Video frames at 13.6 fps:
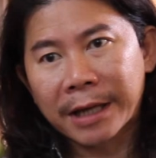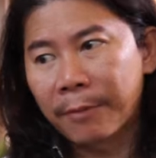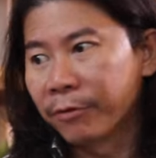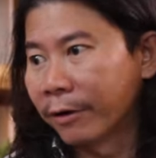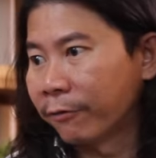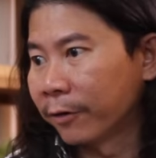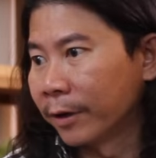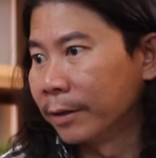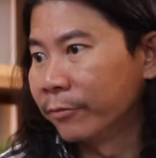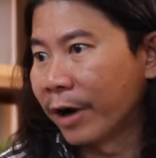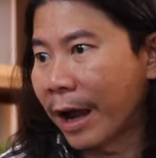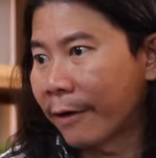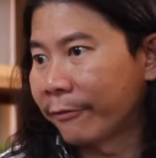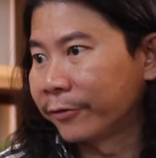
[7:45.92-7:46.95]
time we film,
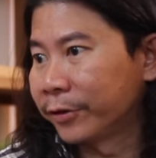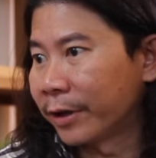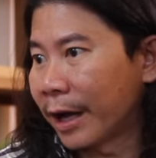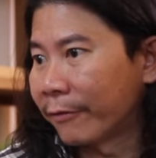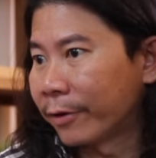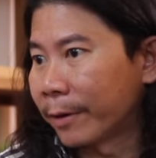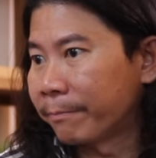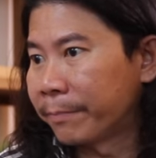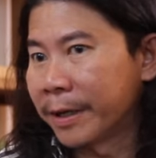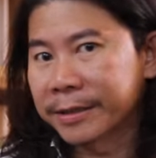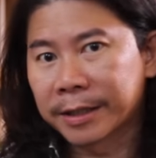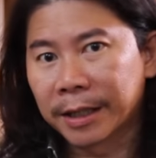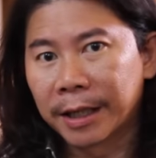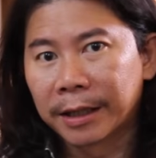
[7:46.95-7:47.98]
we have to have a
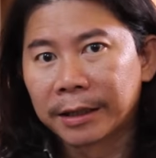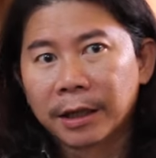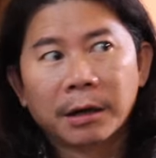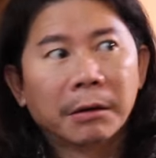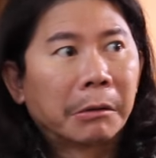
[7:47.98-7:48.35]
person